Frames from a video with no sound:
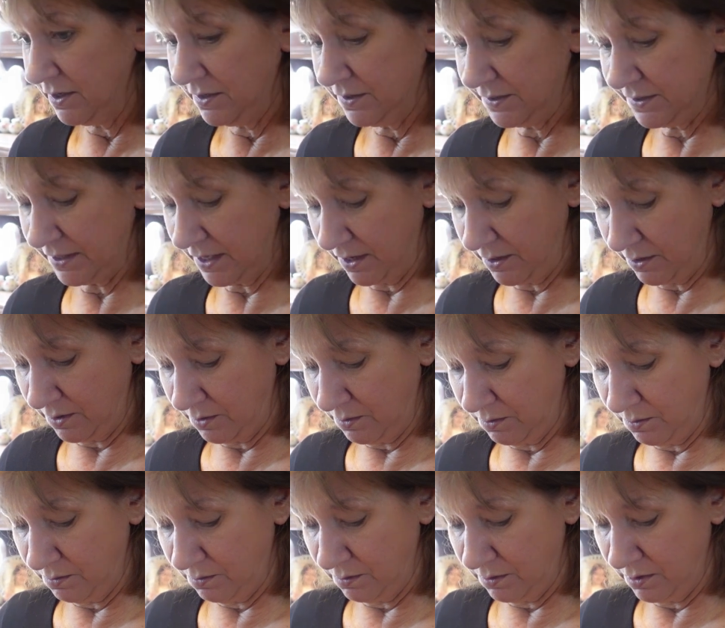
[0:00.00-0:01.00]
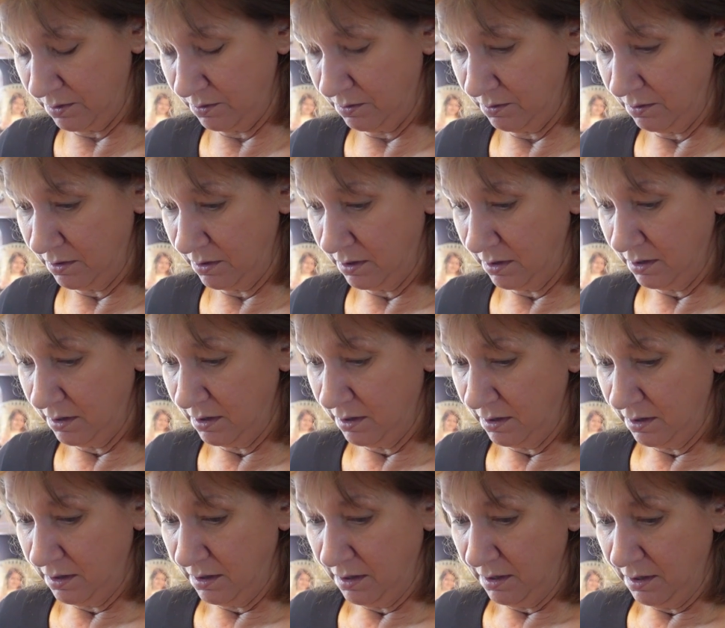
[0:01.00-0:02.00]
So
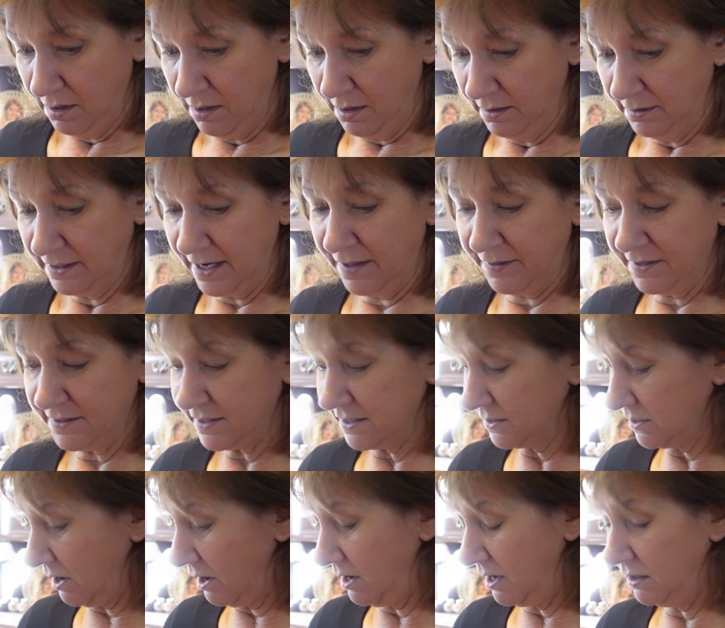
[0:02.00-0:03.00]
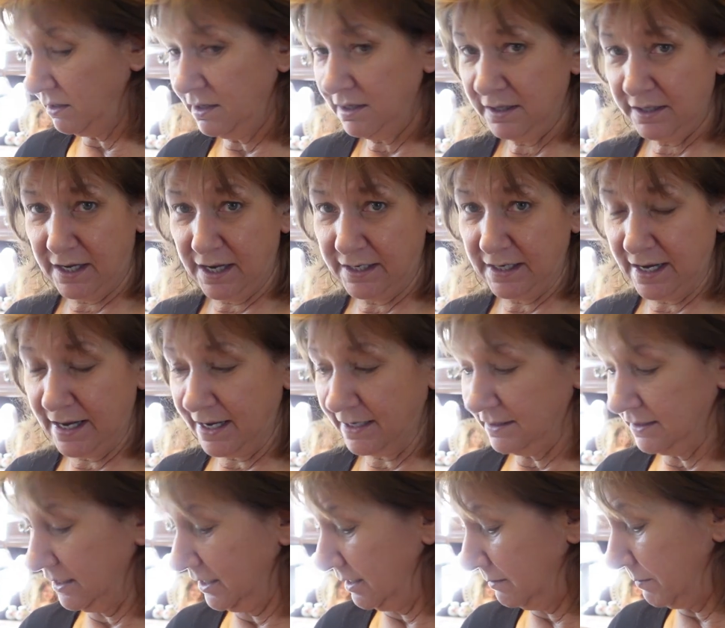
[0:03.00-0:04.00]
now this is all,
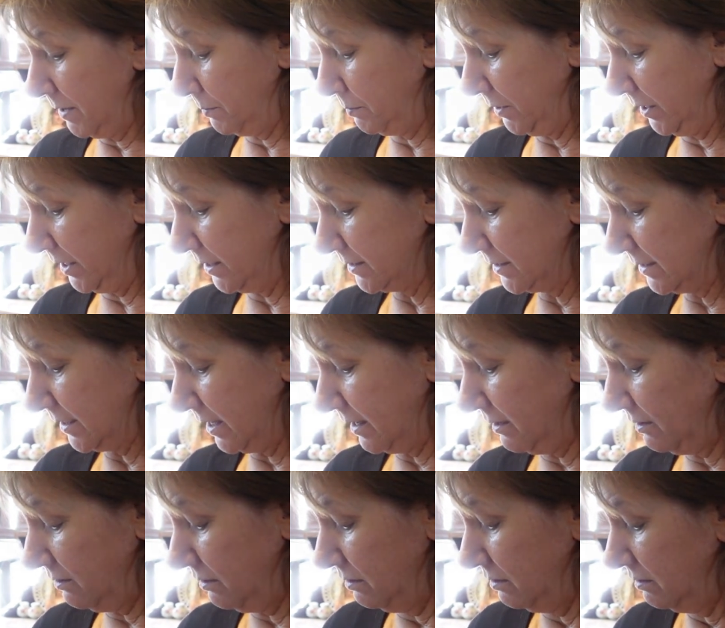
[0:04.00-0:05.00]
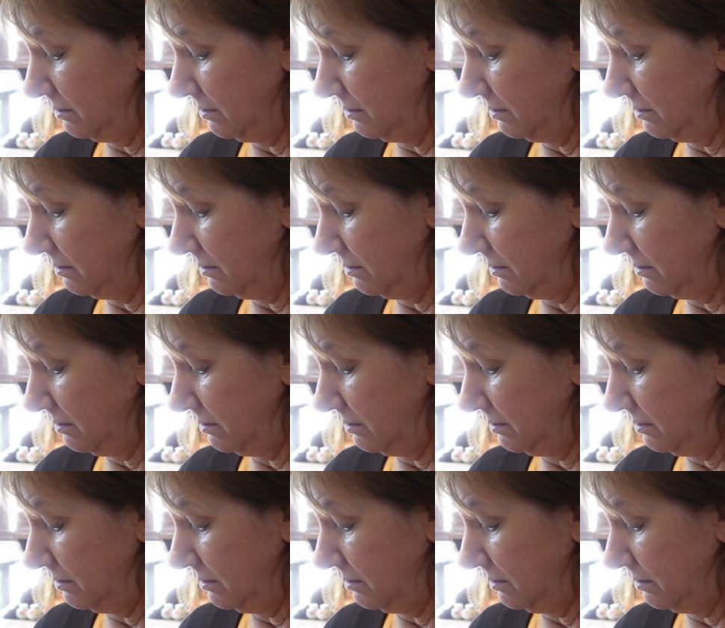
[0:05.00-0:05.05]
again, in my plant sale.